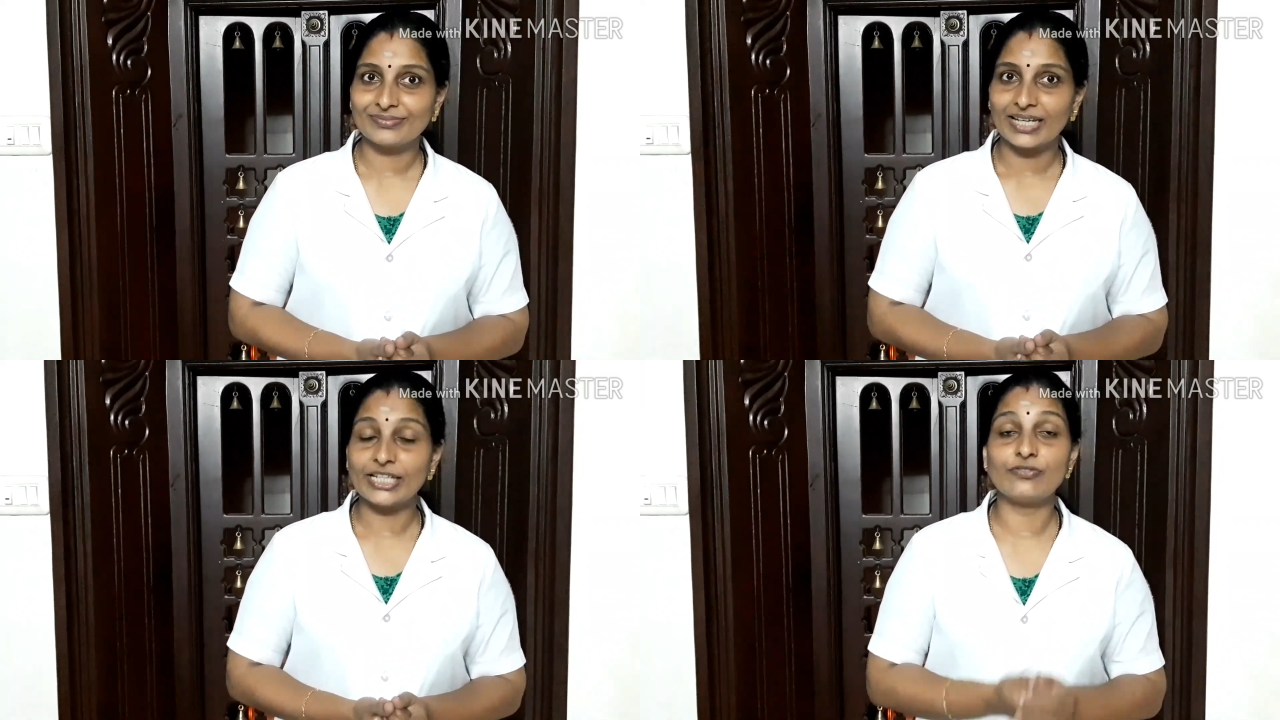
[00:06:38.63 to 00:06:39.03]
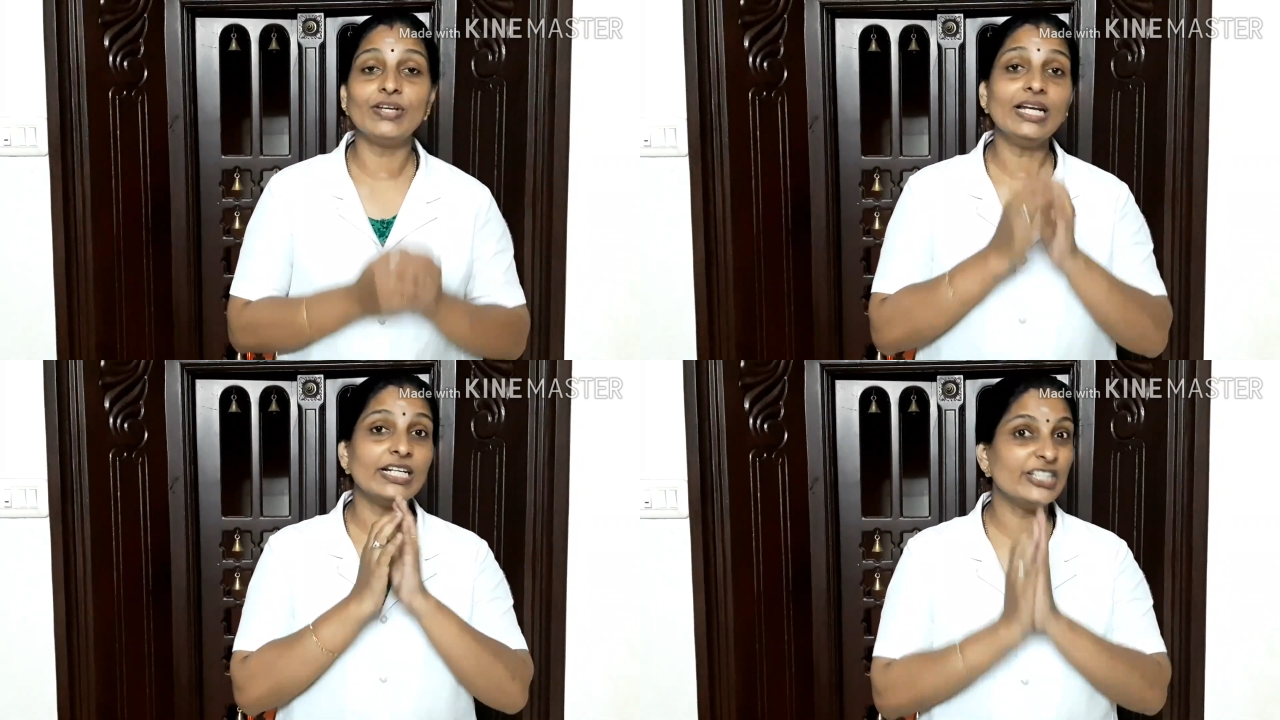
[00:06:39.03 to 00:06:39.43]
It
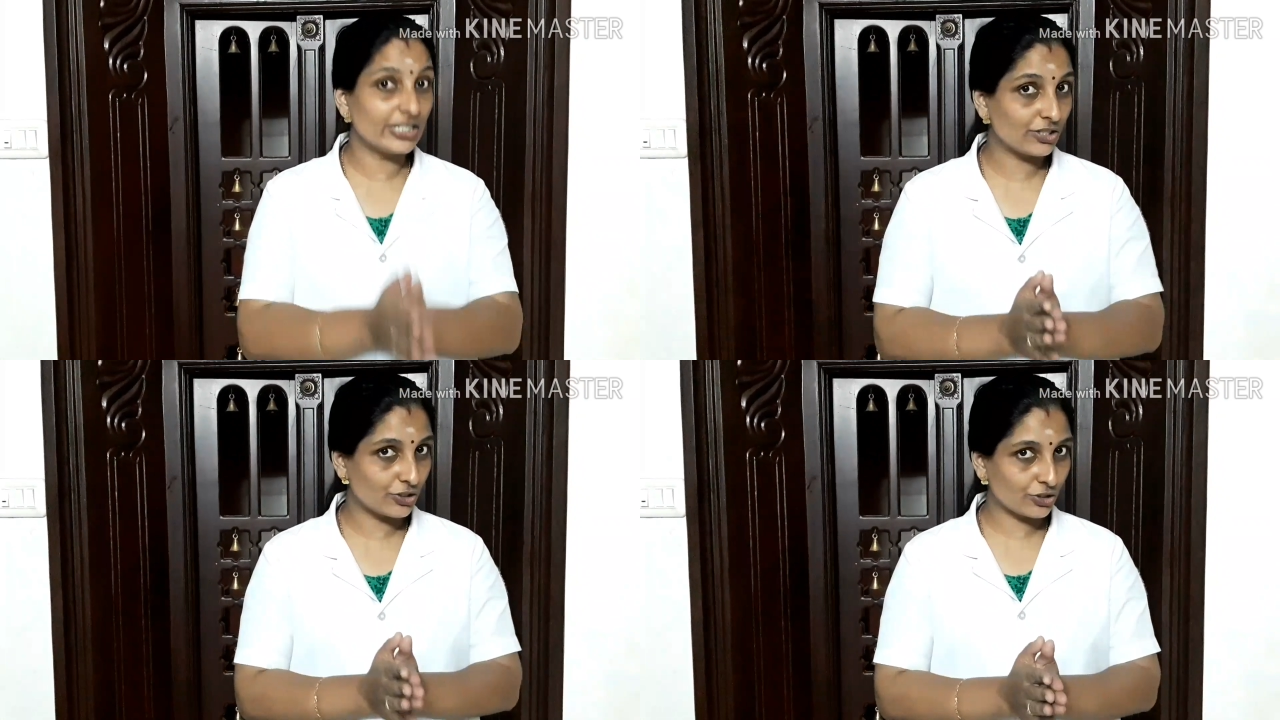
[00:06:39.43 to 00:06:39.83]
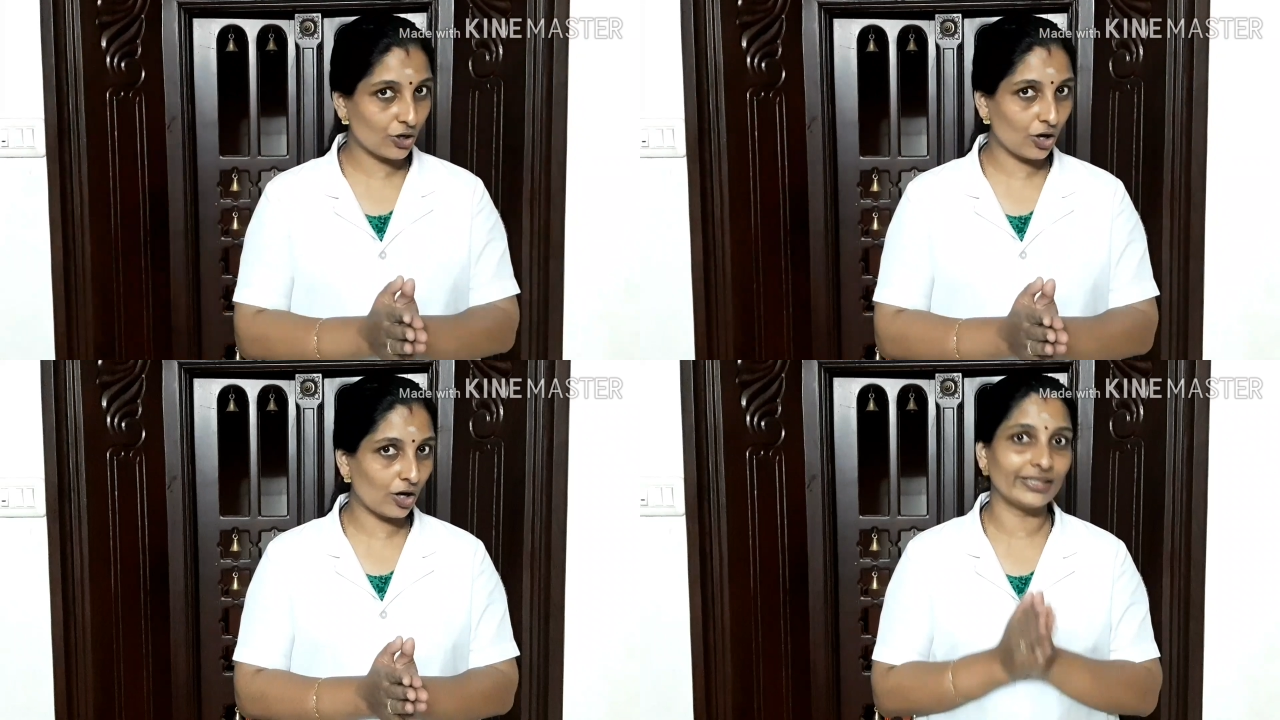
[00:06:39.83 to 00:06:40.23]
will
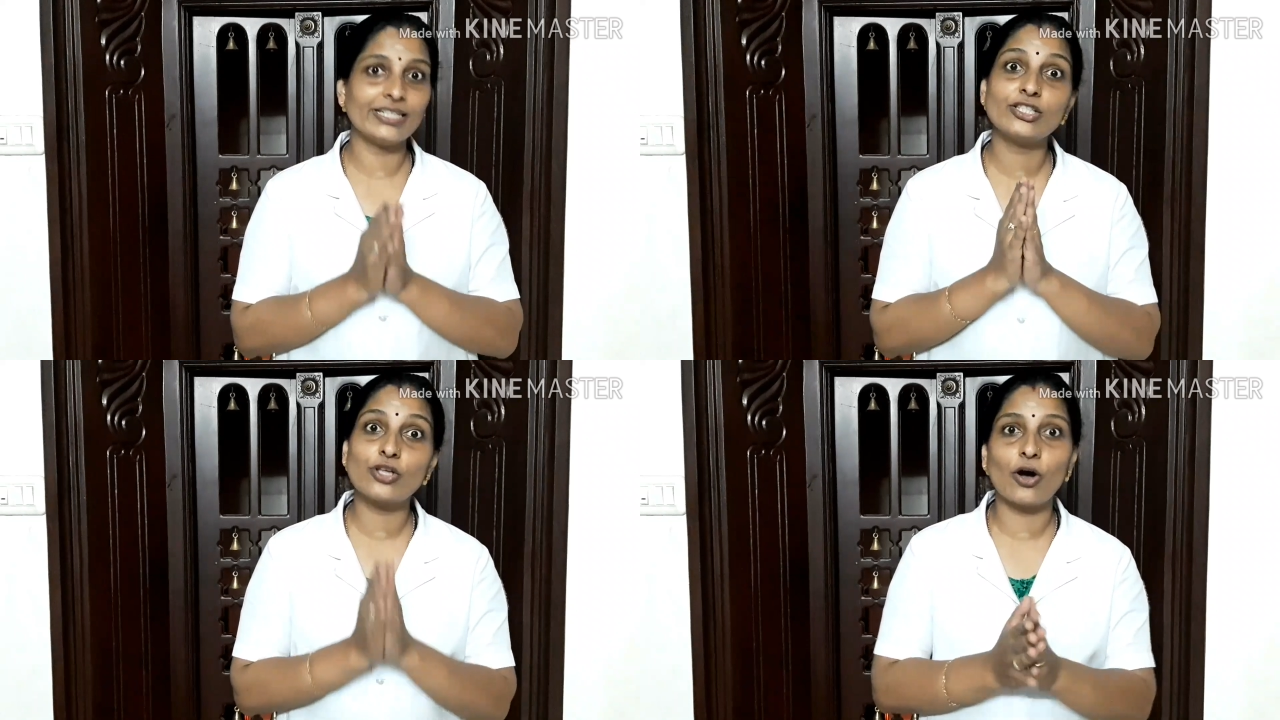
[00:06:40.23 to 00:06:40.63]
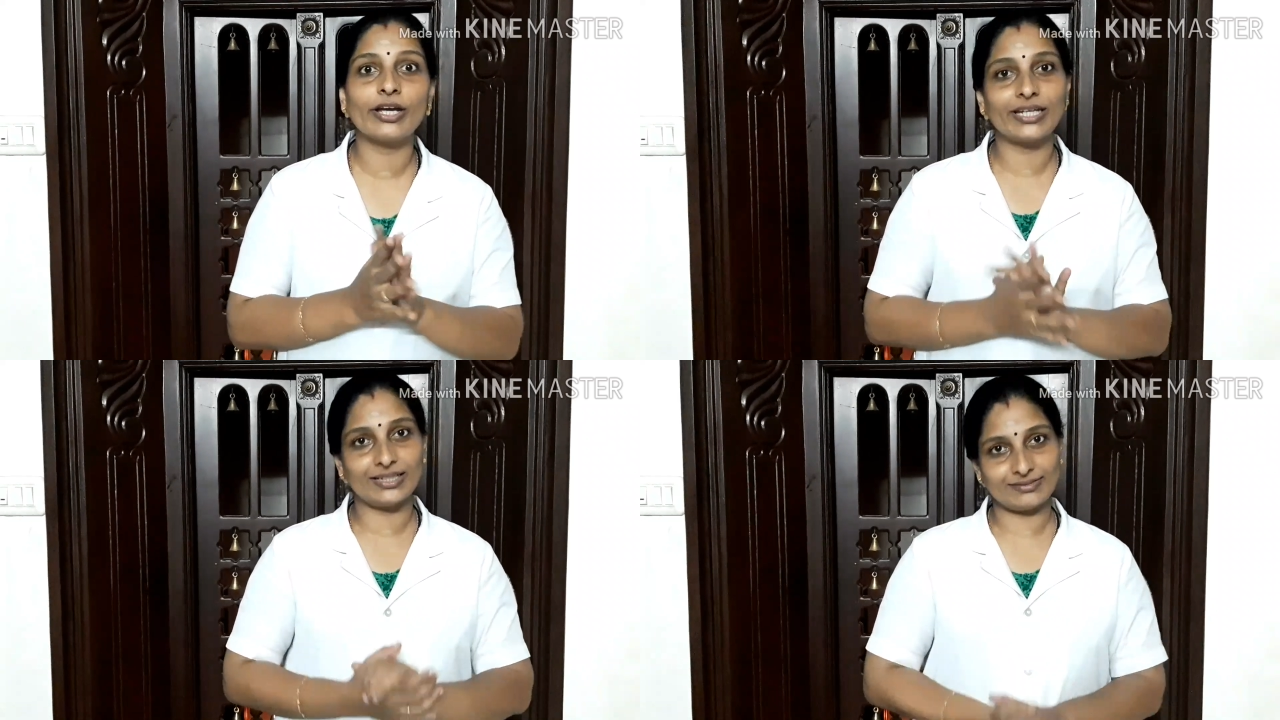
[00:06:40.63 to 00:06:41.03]
destroy the
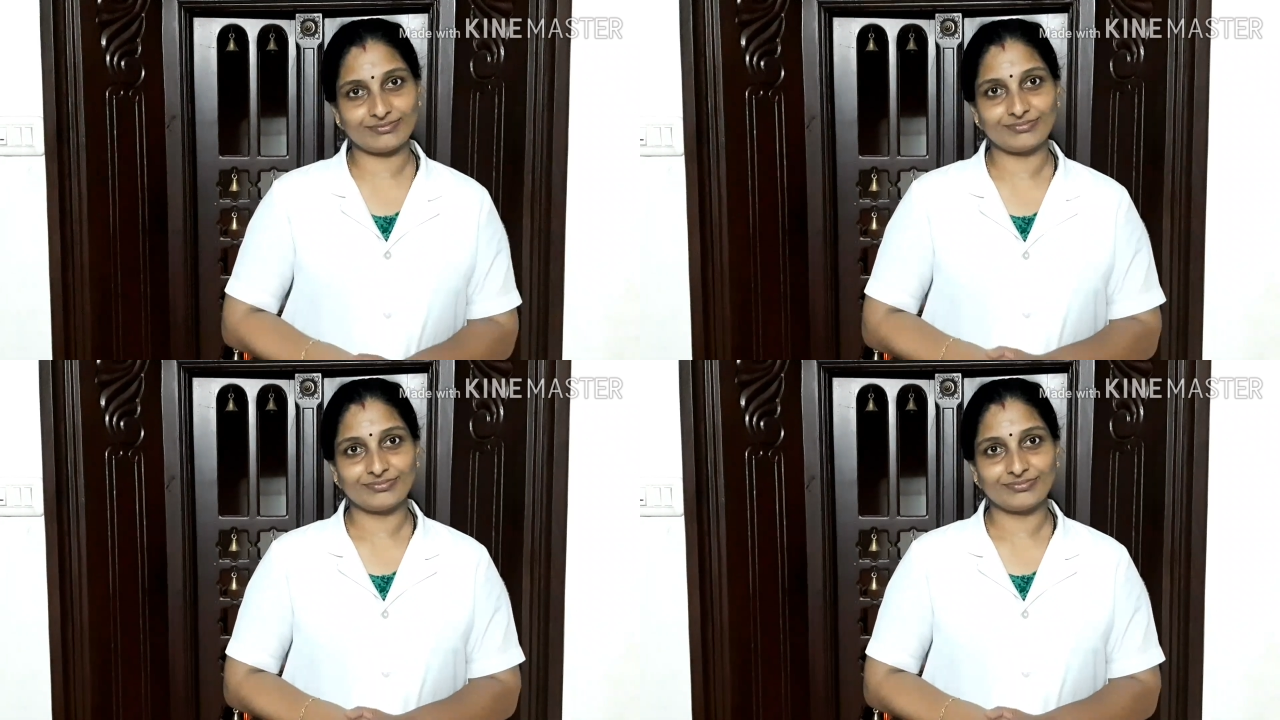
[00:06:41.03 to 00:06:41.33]
soil.